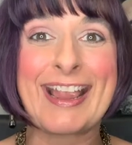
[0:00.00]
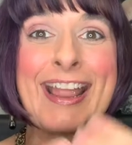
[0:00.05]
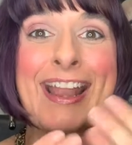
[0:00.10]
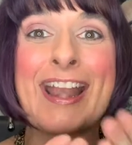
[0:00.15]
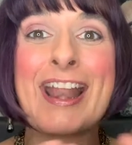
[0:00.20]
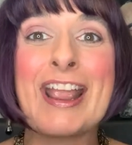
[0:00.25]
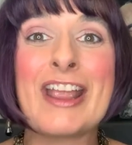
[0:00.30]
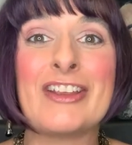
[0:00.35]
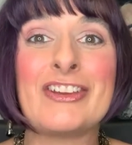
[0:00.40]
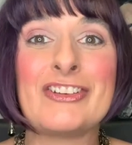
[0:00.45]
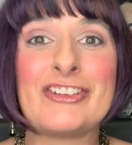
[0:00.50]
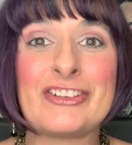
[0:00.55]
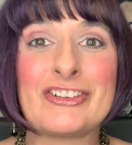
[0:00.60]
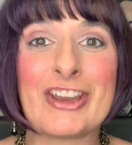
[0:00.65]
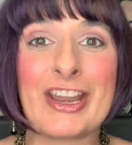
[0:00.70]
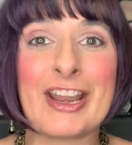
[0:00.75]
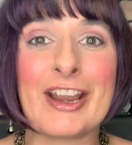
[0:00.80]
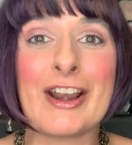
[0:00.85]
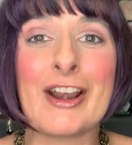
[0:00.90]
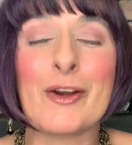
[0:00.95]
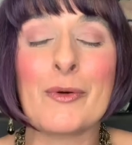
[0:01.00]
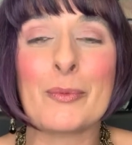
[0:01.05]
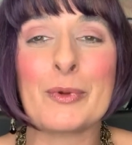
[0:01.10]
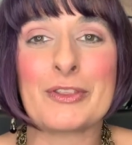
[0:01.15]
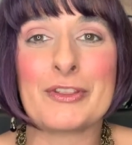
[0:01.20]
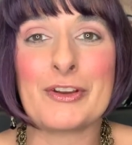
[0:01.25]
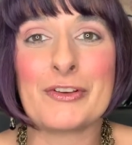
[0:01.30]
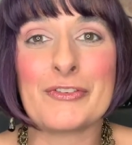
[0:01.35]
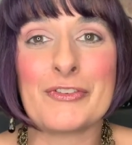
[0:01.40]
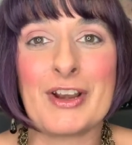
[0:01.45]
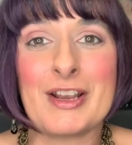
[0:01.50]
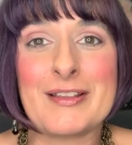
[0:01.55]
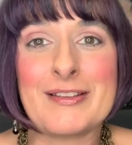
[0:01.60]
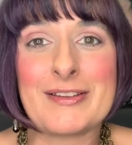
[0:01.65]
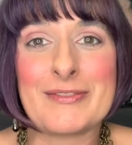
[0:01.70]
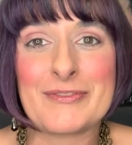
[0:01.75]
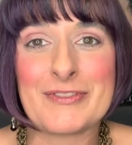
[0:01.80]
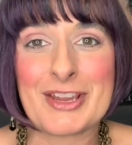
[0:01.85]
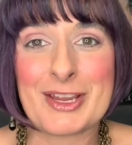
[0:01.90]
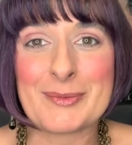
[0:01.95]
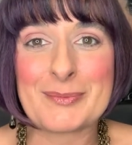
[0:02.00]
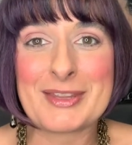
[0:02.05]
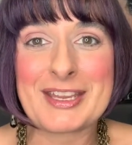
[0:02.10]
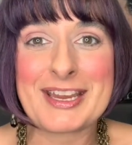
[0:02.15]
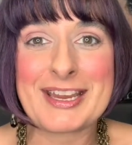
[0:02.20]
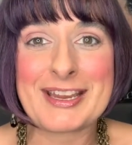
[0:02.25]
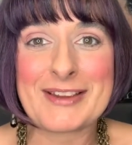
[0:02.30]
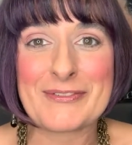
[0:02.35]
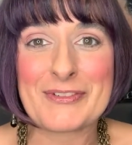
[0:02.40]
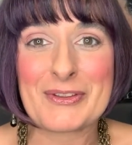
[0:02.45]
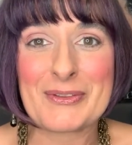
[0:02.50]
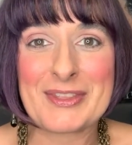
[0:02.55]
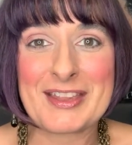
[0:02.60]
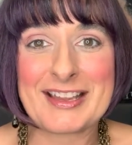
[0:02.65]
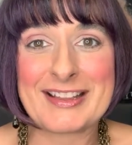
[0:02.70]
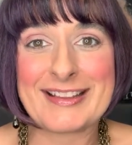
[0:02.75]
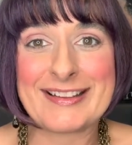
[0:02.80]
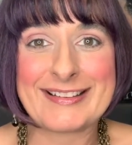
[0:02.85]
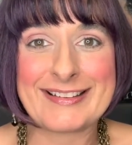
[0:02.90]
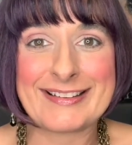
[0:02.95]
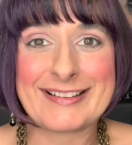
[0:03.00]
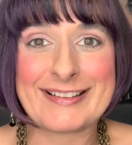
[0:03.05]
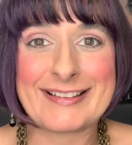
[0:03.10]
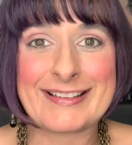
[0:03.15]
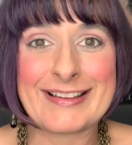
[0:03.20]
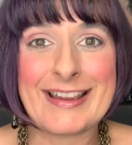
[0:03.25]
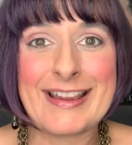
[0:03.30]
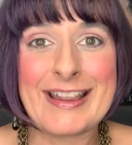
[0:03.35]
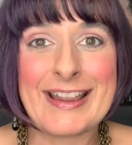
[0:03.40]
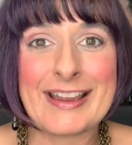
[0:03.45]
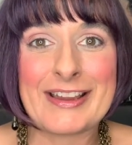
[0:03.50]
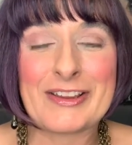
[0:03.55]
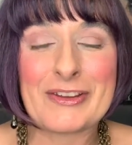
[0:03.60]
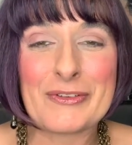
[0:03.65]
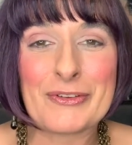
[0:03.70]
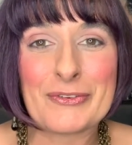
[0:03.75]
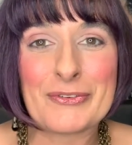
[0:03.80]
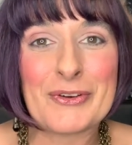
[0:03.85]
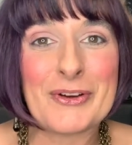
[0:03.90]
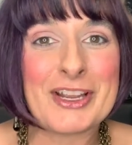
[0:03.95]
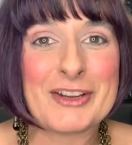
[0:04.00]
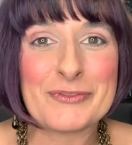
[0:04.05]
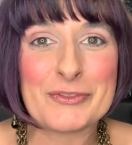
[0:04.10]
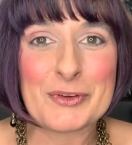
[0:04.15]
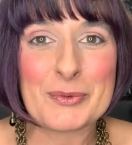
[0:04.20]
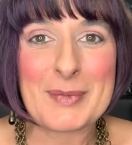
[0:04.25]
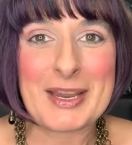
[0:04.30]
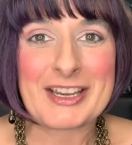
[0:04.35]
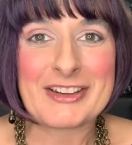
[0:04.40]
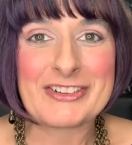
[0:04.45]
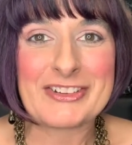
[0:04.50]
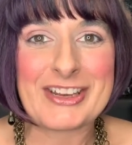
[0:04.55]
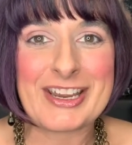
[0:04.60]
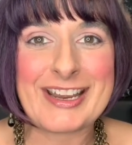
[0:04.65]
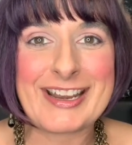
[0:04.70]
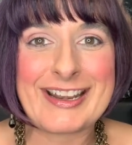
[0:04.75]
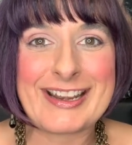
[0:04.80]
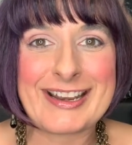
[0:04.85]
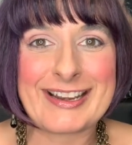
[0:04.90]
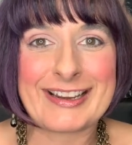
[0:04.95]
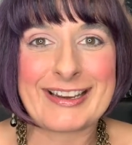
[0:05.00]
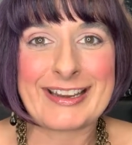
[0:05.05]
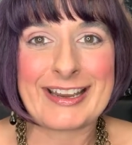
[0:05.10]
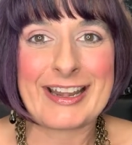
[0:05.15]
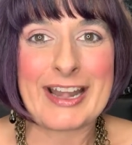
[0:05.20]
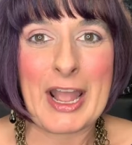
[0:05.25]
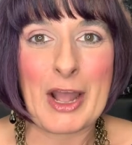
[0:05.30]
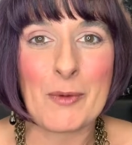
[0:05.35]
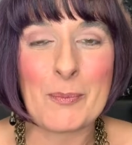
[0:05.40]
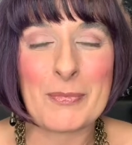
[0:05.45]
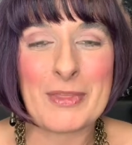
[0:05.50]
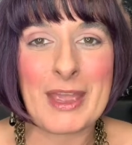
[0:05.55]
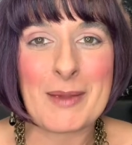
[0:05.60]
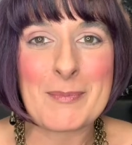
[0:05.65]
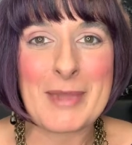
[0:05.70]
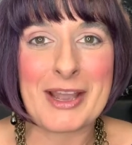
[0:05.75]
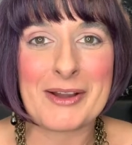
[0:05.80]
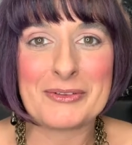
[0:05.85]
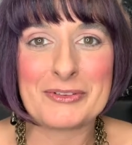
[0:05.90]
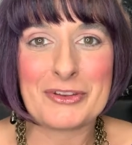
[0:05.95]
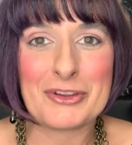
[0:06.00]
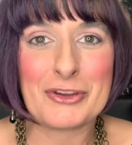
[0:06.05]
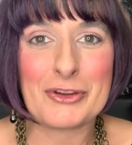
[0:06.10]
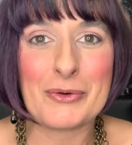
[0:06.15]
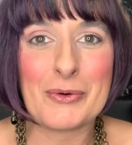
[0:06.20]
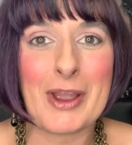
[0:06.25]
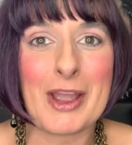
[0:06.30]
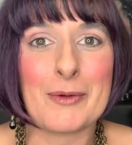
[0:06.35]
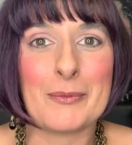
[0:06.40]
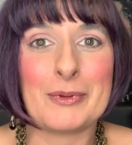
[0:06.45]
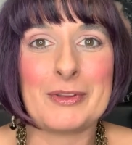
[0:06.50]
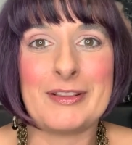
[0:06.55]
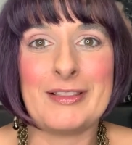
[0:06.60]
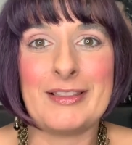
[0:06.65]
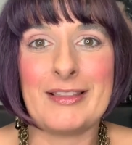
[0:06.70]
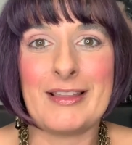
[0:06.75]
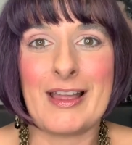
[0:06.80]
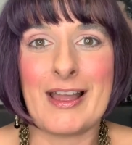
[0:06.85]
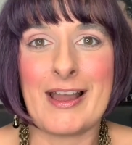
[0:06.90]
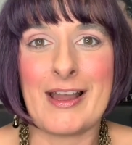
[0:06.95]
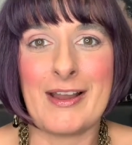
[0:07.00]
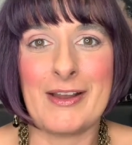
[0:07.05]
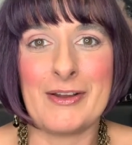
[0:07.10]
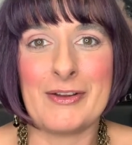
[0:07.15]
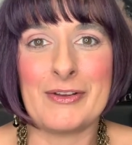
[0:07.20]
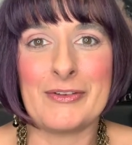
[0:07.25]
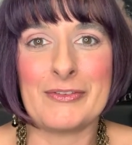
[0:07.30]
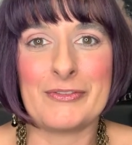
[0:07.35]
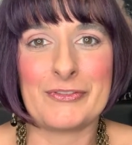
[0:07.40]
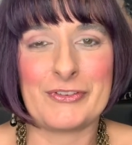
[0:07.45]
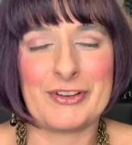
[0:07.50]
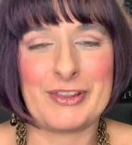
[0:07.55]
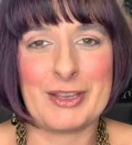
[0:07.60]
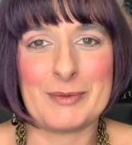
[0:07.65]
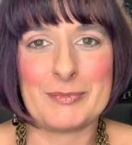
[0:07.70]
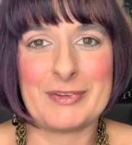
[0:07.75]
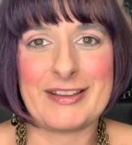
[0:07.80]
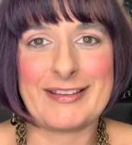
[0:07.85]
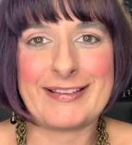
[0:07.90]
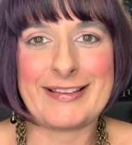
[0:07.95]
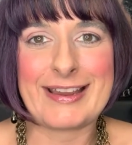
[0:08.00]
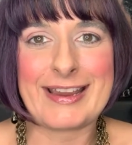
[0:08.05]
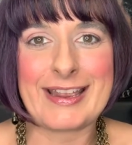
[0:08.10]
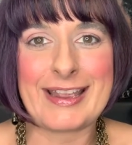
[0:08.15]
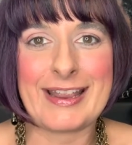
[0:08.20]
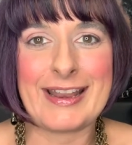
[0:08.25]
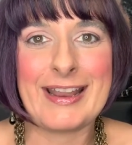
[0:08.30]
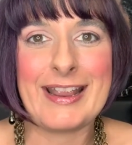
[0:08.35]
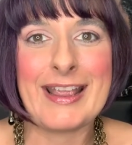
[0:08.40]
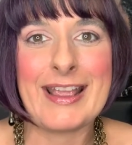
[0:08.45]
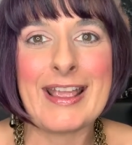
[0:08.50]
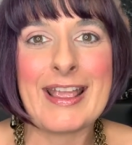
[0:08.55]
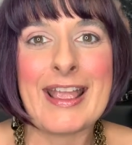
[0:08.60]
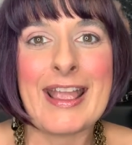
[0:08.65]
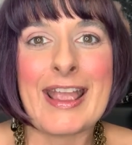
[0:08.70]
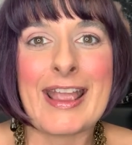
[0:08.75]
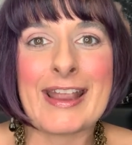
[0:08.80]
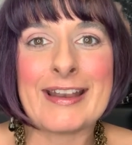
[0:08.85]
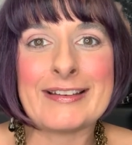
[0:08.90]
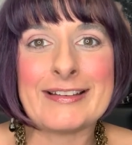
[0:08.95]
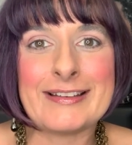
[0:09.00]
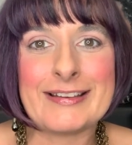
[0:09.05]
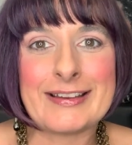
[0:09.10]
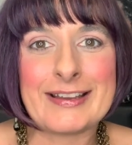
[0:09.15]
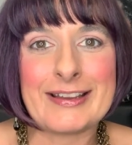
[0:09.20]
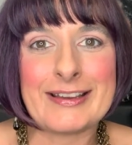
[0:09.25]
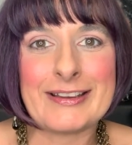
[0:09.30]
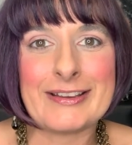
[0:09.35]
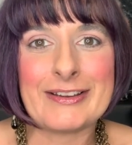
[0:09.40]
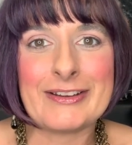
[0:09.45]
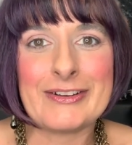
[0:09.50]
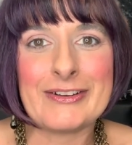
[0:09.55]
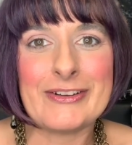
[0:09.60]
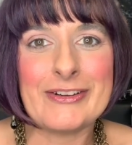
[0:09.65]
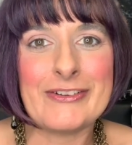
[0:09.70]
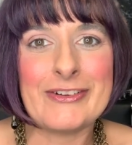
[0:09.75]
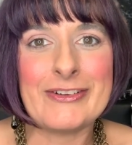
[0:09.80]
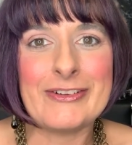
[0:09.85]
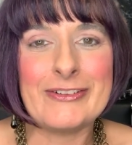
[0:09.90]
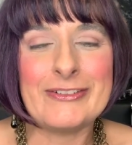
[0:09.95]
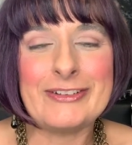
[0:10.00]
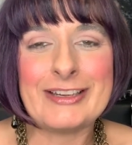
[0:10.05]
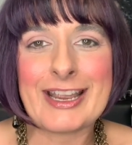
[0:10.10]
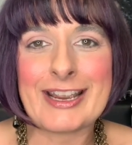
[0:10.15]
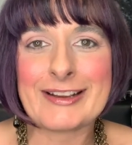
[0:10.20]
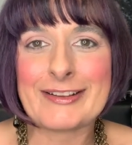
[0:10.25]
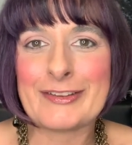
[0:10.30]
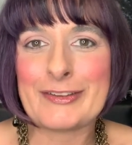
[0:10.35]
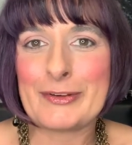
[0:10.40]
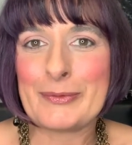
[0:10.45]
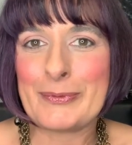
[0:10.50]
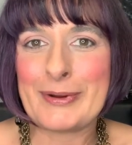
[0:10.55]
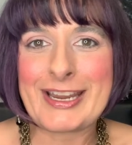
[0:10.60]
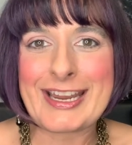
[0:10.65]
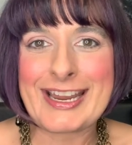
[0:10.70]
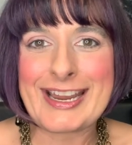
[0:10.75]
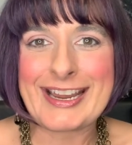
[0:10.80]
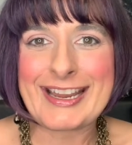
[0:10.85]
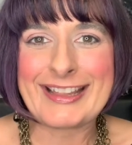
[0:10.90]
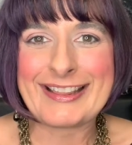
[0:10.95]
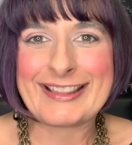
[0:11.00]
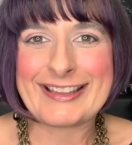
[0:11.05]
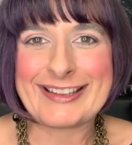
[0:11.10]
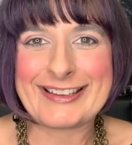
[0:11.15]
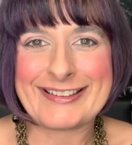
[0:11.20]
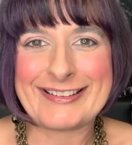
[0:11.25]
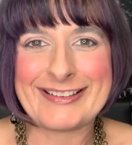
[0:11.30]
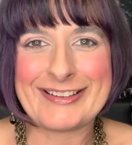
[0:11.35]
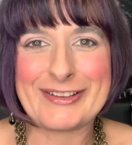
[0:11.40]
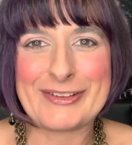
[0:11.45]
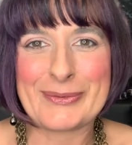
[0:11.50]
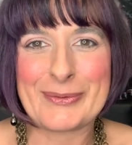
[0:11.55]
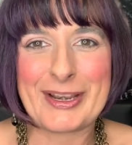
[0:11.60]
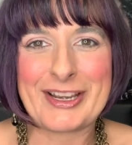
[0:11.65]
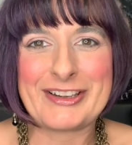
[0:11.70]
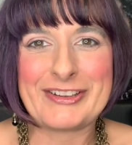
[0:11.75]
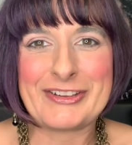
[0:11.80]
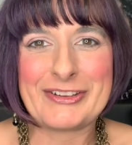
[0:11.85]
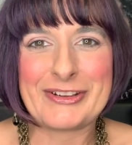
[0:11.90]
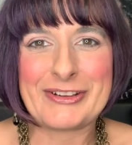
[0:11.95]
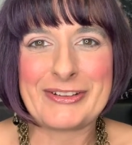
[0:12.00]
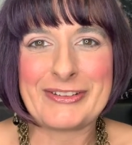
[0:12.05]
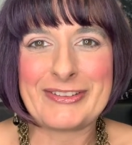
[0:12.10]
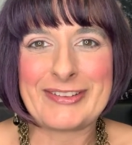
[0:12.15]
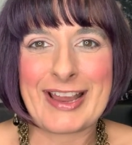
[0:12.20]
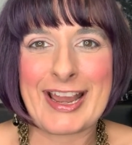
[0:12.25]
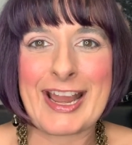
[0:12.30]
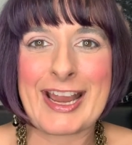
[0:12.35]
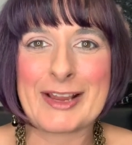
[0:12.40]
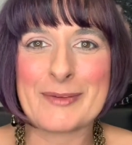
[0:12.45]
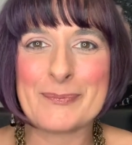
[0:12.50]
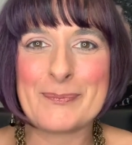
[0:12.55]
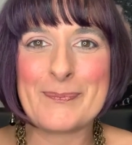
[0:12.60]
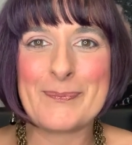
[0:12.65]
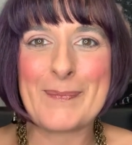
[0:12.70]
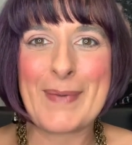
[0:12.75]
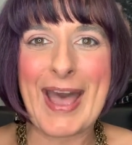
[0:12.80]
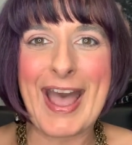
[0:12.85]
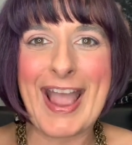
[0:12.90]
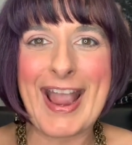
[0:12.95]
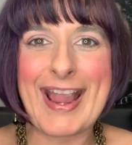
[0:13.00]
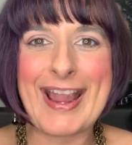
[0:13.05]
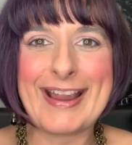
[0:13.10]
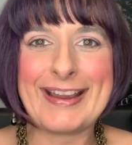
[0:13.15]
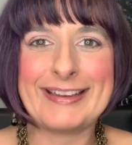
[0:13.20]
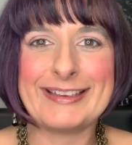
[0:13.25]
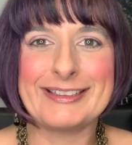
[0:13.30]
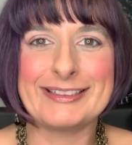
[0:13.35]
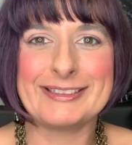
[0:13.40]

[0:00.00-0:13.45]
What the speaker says: it. Share with your friends and family if you think this is useful information and can help them out too. I would love for them to see it. Until next week, this is Rachel saying bye.